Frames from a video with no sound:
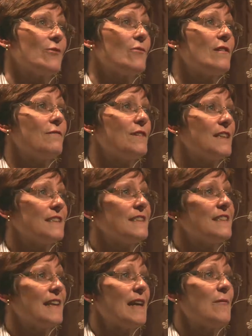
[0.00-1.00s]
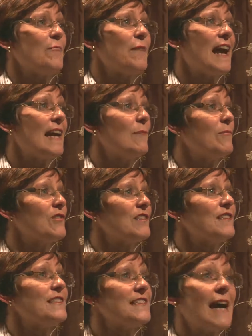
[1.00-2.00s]
qualified in ballet,
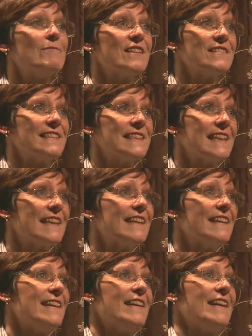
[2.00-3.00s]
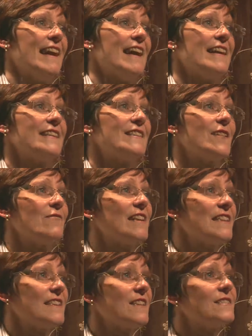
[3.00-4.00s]
modern and tap dancing, and I
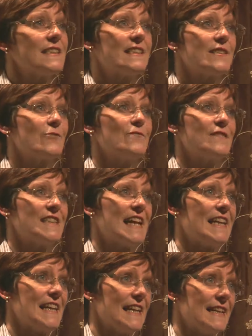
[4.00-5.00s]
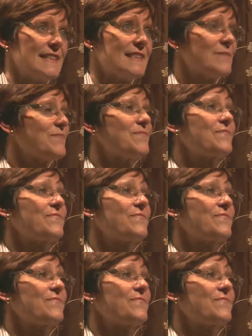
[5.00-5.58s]
ran a dancing school for 10 years.